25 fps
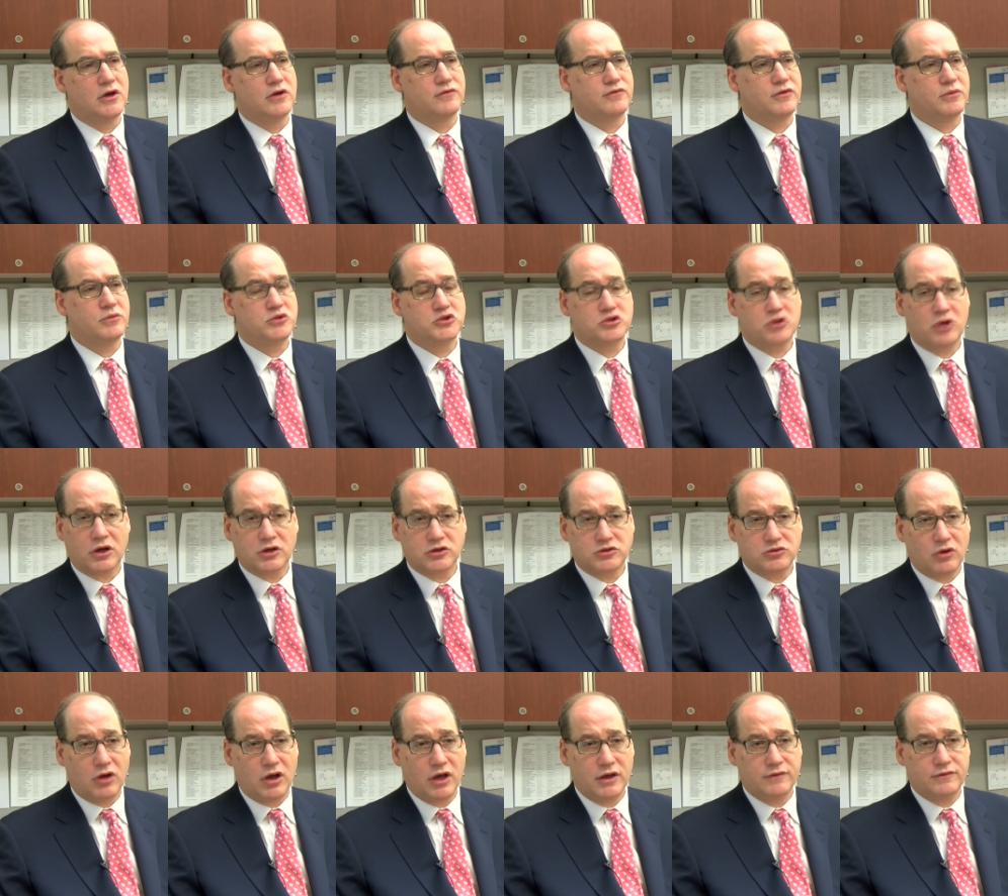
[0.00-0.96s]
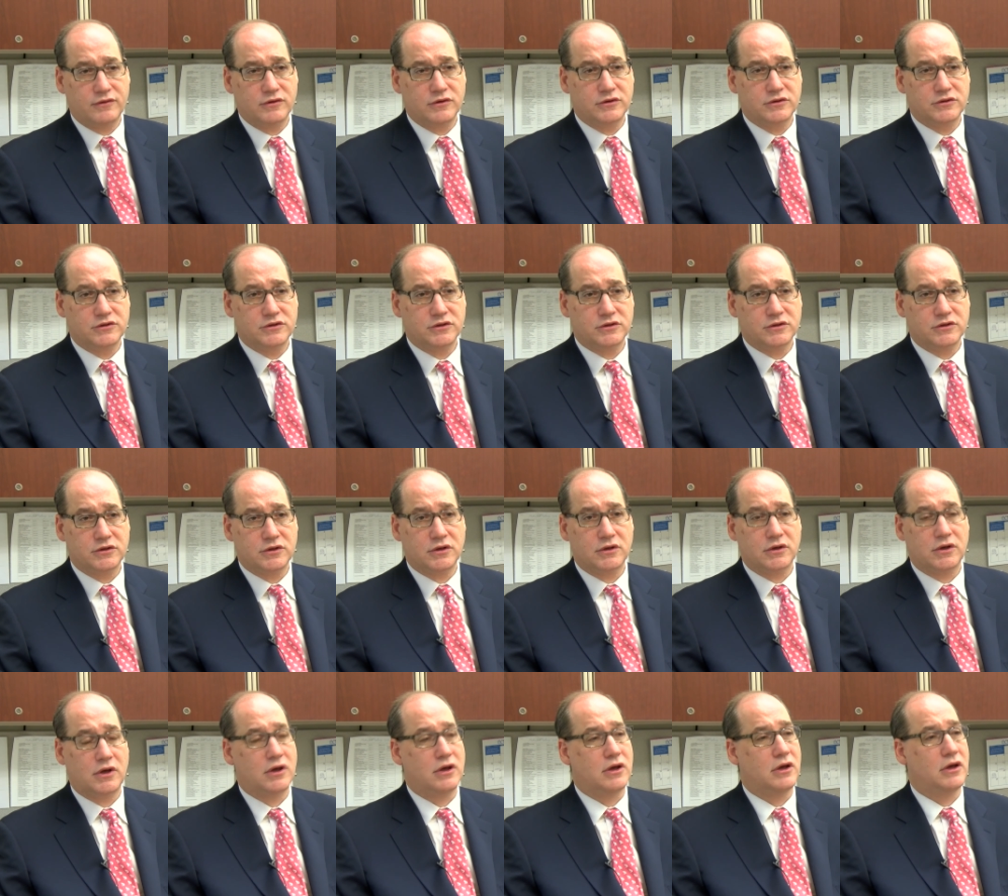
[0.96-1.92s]
from truck drivers,
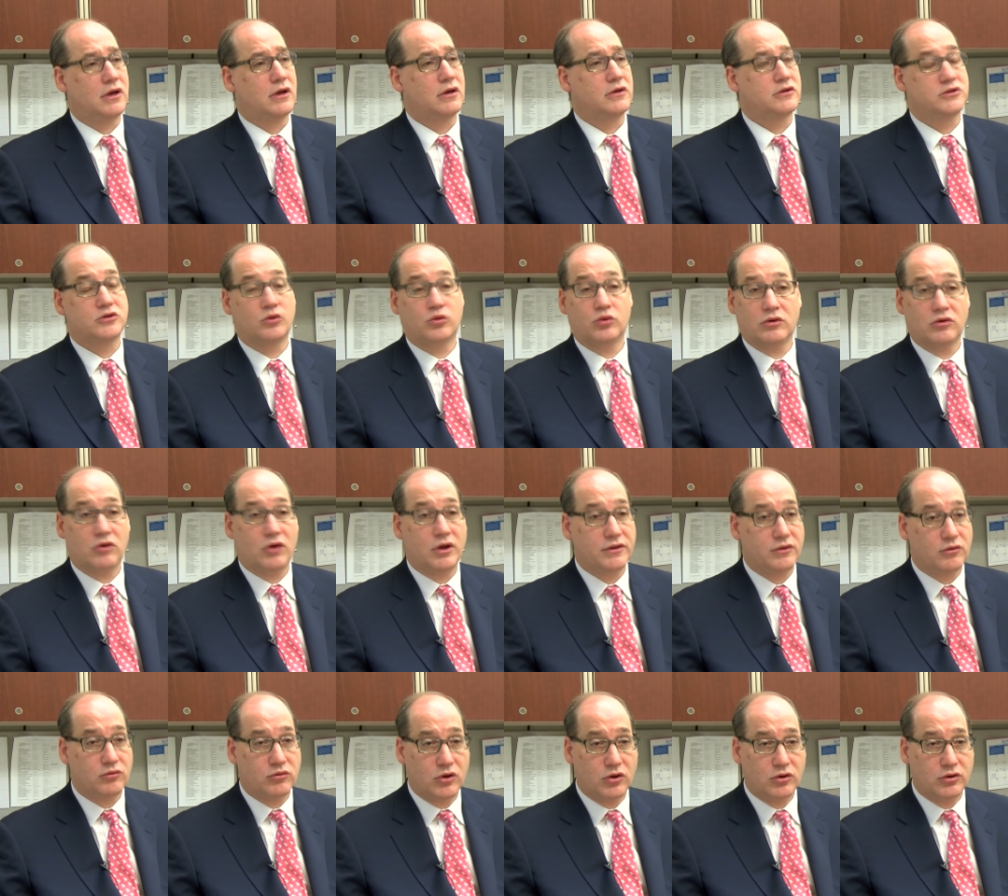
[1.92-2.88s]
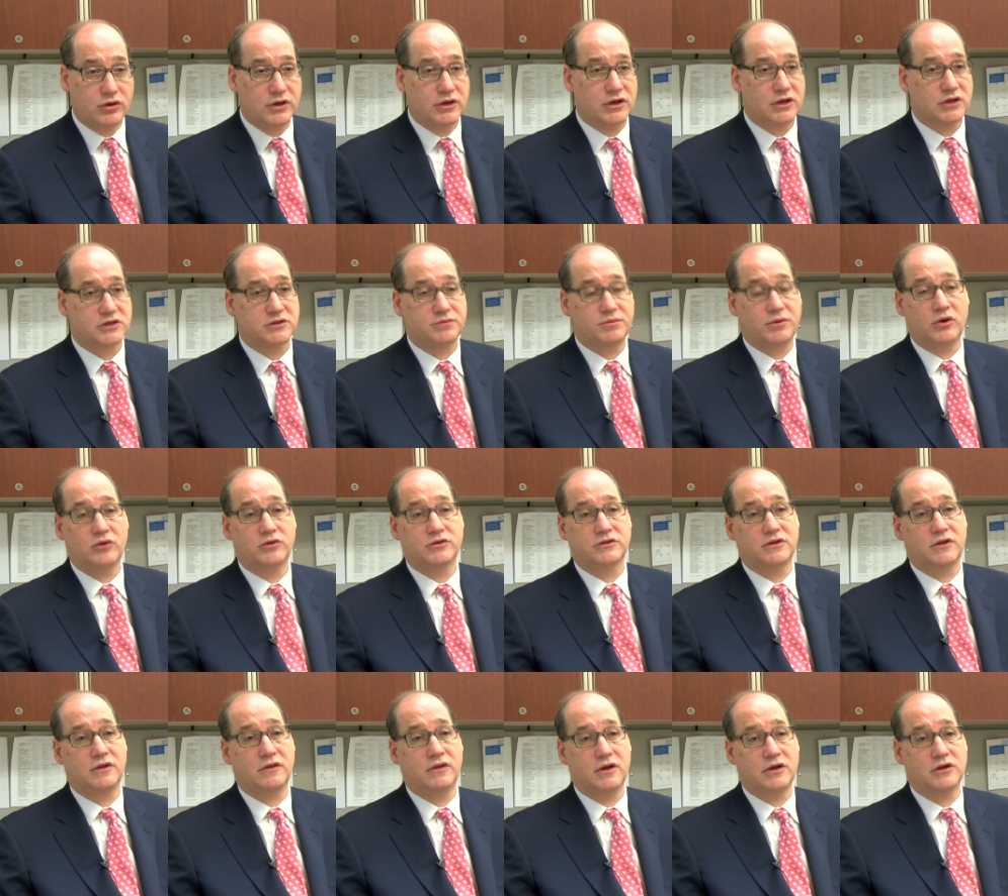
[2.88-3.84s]
uh, so we're on the road and
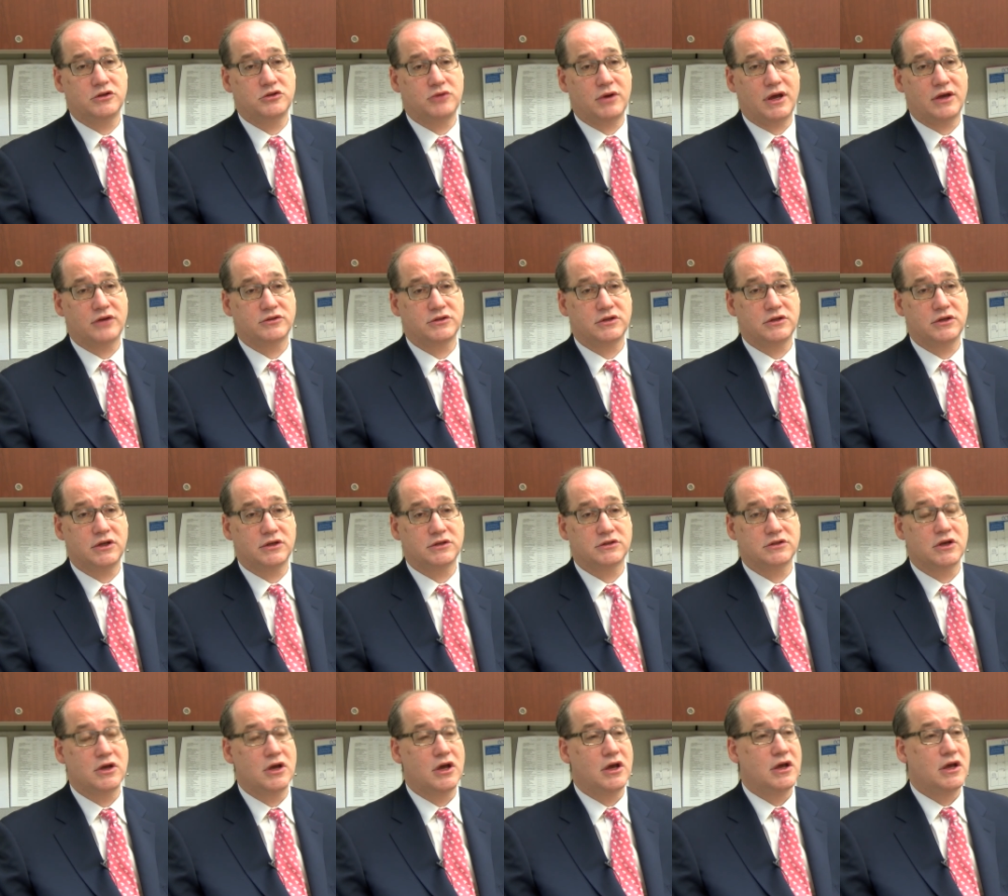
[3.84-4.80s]
exposed to their drowsiness,